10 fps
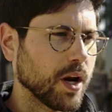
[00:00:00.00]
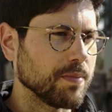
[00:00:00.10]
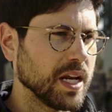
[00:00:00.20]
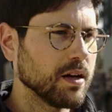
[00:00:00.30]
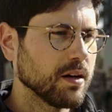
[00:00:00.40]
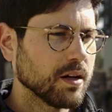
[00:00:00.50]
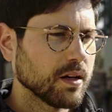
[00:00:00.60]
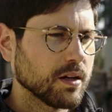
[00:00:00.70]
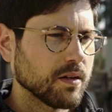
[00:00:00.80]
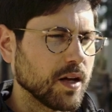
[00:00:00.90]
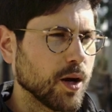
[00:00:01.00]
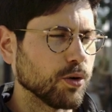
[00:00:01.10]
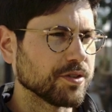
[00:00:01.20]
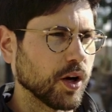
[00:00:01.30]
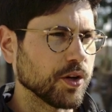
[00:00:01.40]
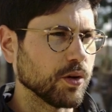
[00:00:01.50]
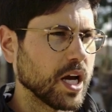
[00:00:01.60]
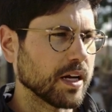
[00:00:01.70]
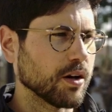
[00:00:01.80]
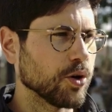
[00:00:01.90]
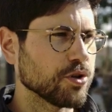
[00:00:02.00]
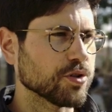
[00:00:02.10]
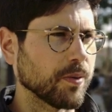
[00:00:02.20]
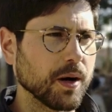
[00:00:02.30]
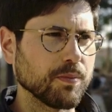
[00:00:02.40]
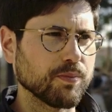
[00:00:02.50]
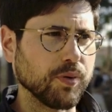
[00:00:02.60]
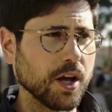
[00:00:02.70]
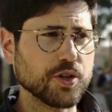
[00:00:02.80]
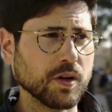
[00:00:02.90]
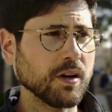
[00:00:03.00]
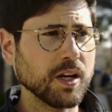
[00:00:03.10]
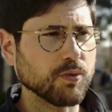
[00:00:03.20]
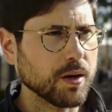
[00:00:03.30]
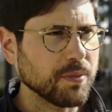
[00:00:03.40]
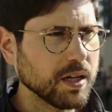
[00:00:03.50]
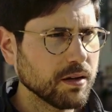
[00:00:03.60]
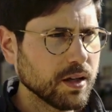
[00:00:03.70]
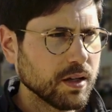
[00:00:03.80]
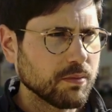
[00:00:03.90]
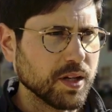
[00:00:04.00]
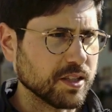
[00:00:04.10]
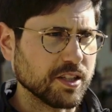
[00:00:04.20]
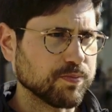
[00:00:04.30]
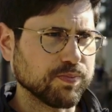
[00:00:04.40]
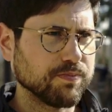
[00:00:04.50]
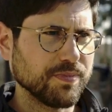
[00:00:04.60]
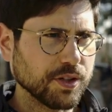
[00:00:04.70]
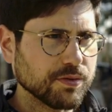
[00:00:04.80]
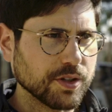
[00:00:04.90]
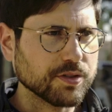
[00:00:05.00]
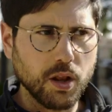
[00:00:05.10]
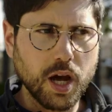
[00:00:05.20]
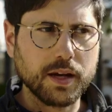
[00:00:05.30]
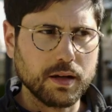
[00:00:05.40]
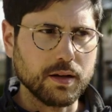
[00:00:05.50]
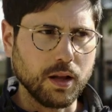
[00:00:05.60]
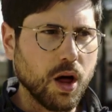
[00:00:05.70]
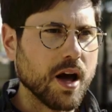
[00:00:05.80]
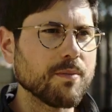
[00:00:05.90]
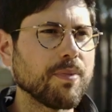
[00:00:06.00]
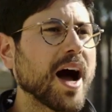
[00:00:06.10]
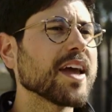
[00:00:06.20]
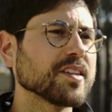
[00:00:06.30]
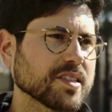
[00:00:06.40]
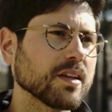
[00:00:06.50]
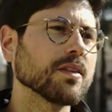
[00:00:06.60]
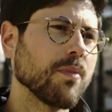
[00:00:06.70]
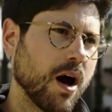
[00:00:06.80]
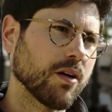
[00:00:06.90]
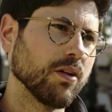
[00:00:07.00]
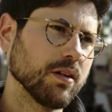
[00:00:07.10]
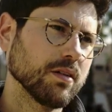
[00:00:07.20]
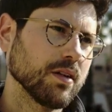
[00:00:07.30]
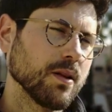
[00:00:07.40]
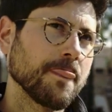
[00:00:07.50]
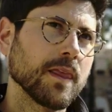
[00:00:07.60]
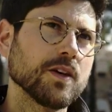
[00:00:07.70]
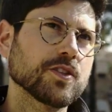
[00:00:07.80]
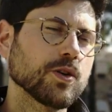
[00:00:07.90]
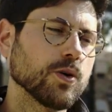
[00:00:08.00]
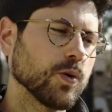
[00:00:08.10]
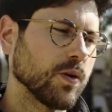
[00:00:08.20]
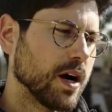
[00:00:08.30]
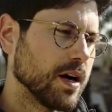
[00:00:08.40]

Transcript: red meat? It will tell you like, oh, you should probably shouldn't eat red meat because there's a lot of bias in the model. So